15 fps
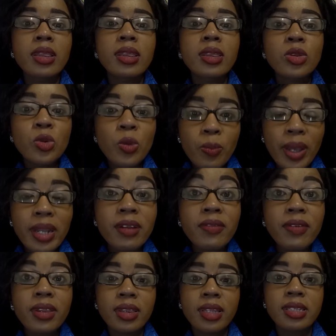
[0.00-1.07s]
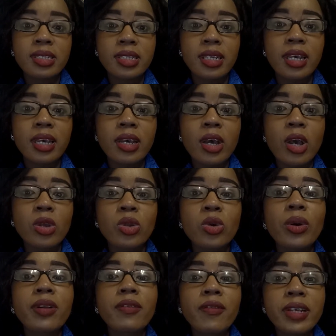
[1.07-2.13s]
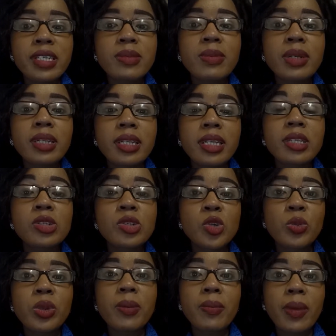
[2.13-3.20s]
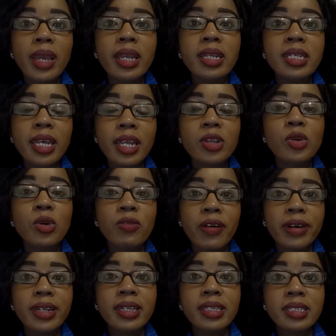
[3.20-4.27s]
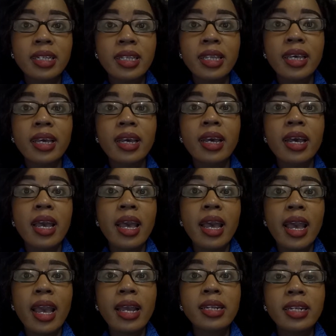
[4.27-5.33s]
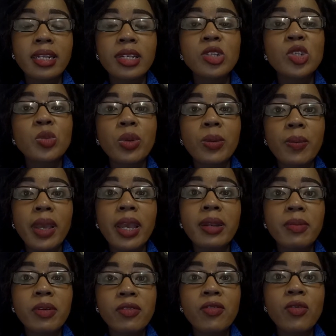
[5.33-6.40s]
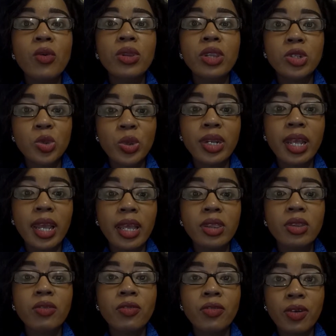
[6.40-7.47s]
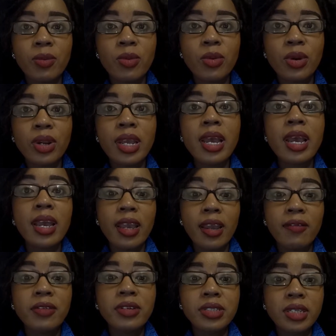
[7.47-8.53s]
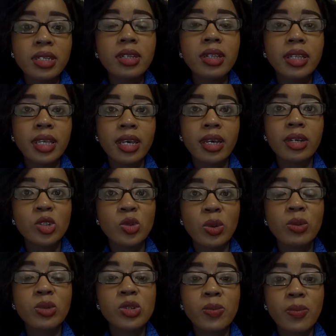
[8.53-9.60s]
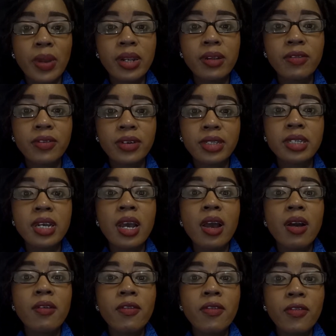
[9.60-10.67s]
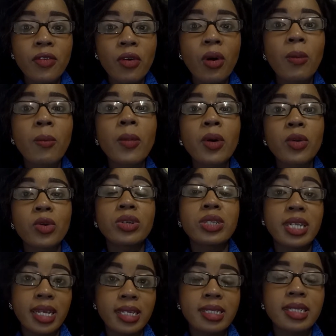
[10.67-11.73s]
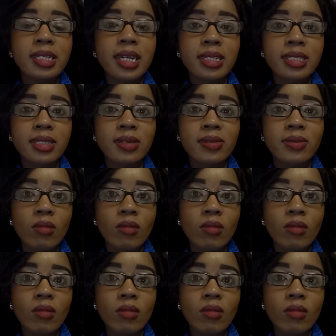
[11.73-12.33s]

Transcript: To benefit this year, your investment needs to be made in your financial year, and it needs to be made before the 28th of February every single year to be able to benefit from your tax deduction.